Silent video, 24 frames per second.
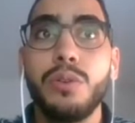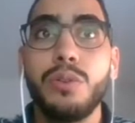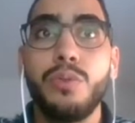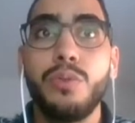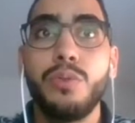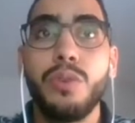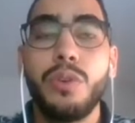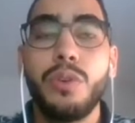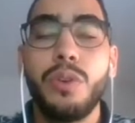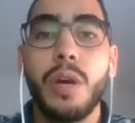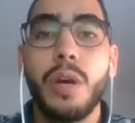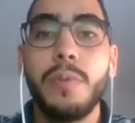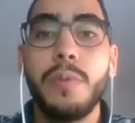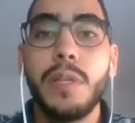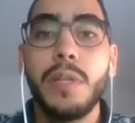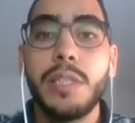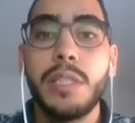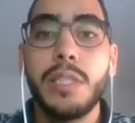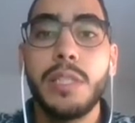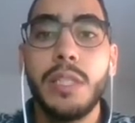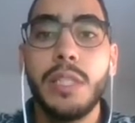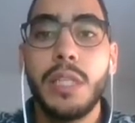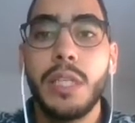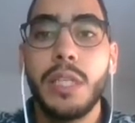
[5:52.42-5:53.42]

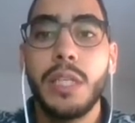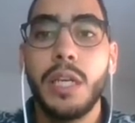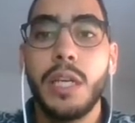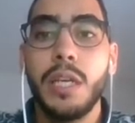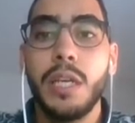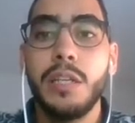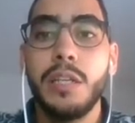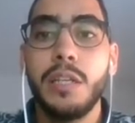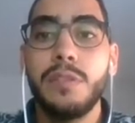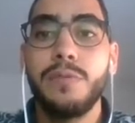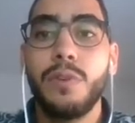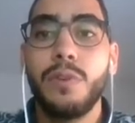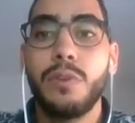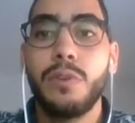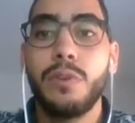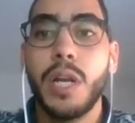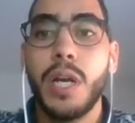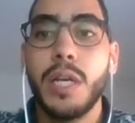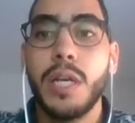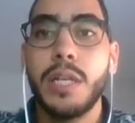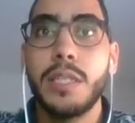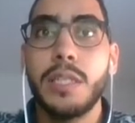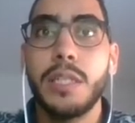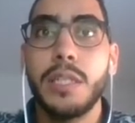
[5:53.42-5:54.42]
workability as far
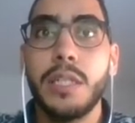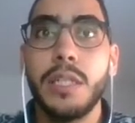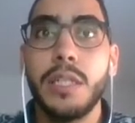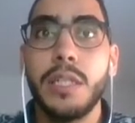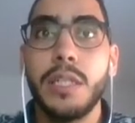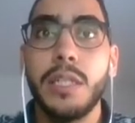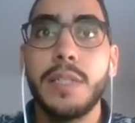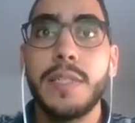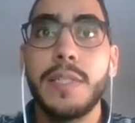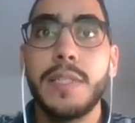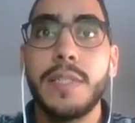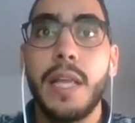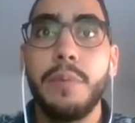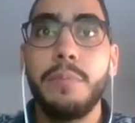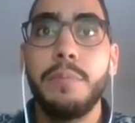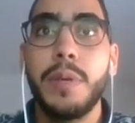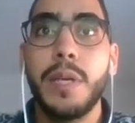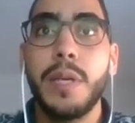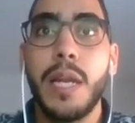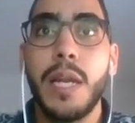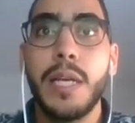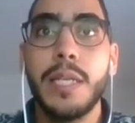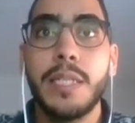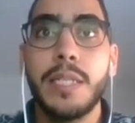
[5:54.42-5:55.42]
as slump
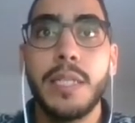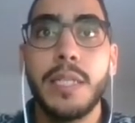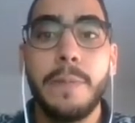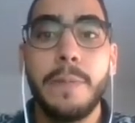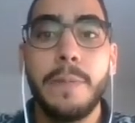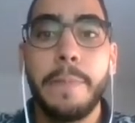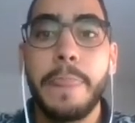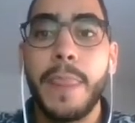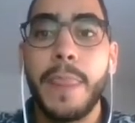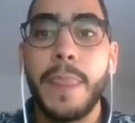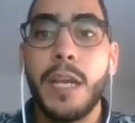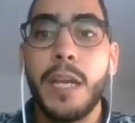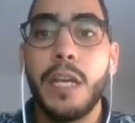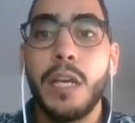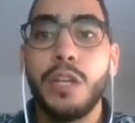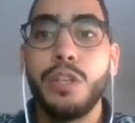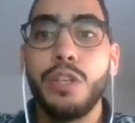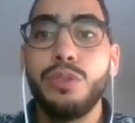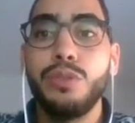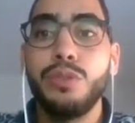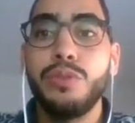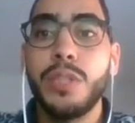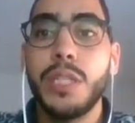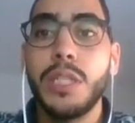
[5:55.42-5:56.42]
class,
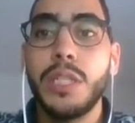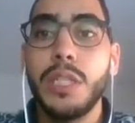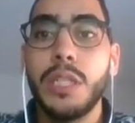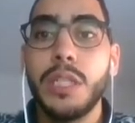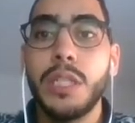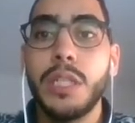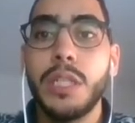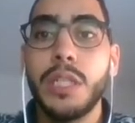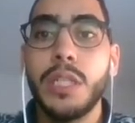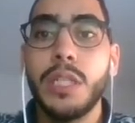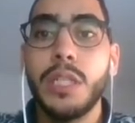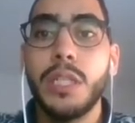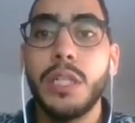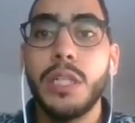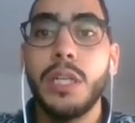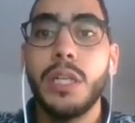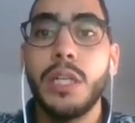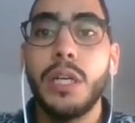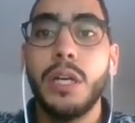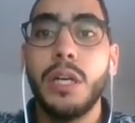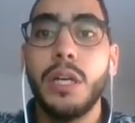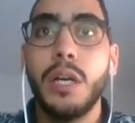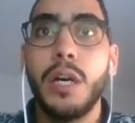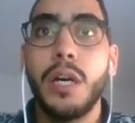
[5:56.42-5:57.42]
using
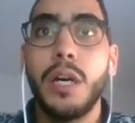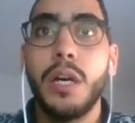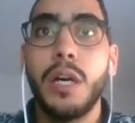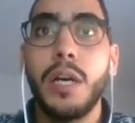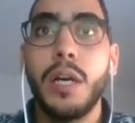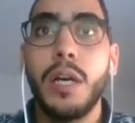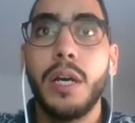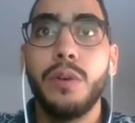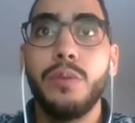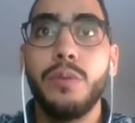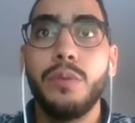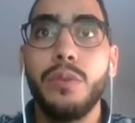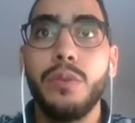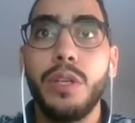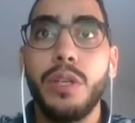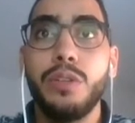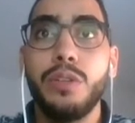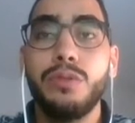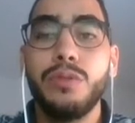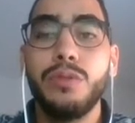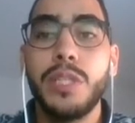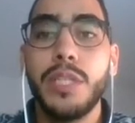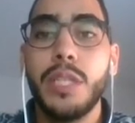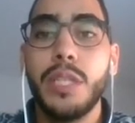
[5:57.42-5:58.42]
a
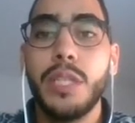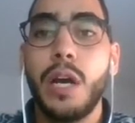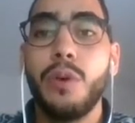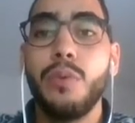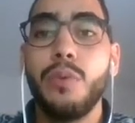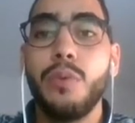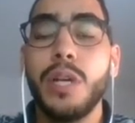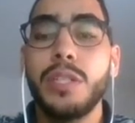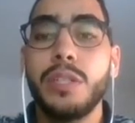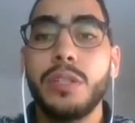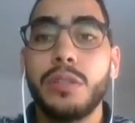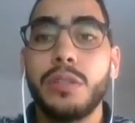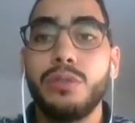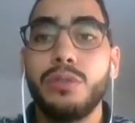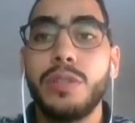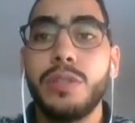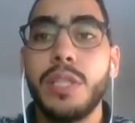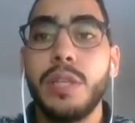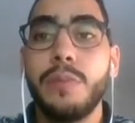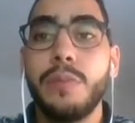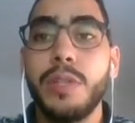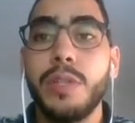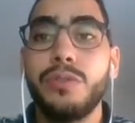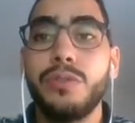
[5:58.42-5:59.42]
water to
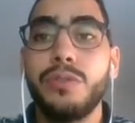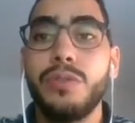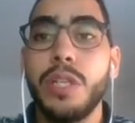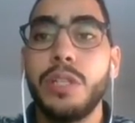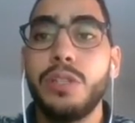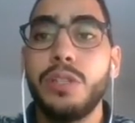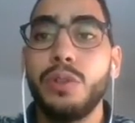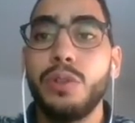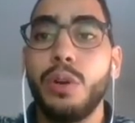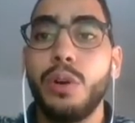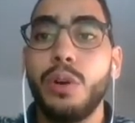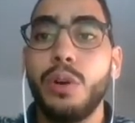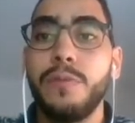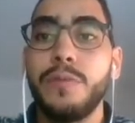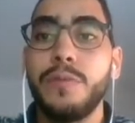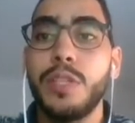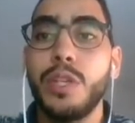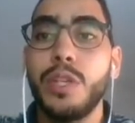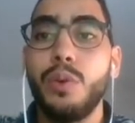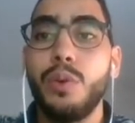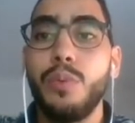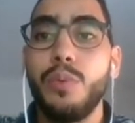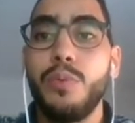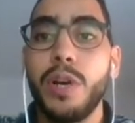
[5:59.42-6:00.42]
cement ratio of
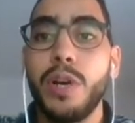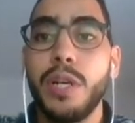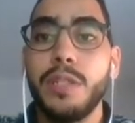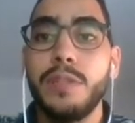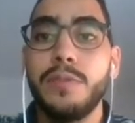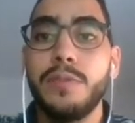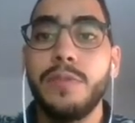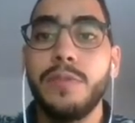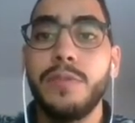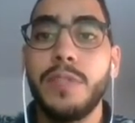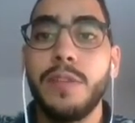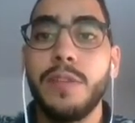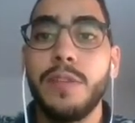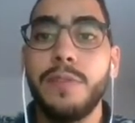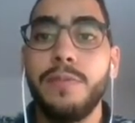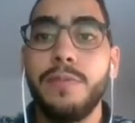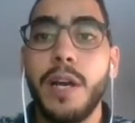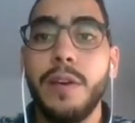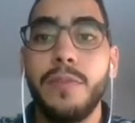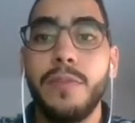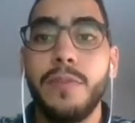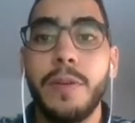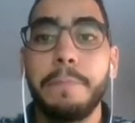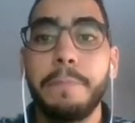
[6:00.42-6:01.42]

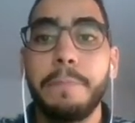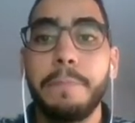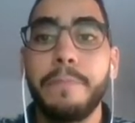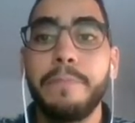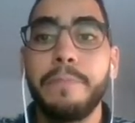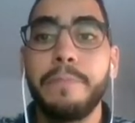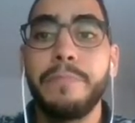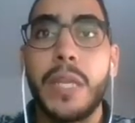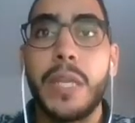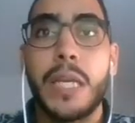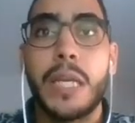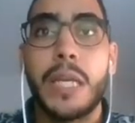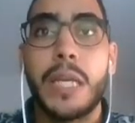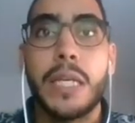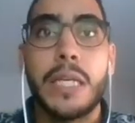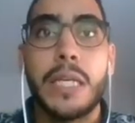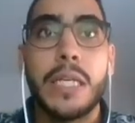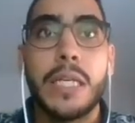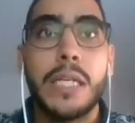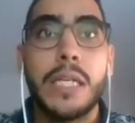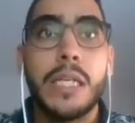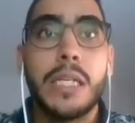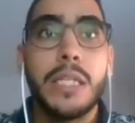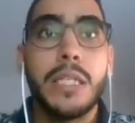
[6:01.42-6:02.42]
0.55.
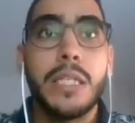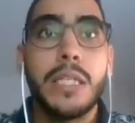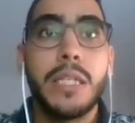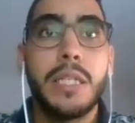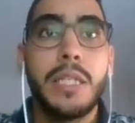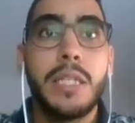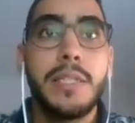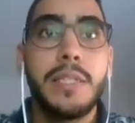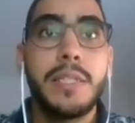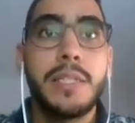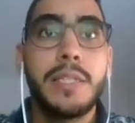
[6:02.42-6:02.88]
This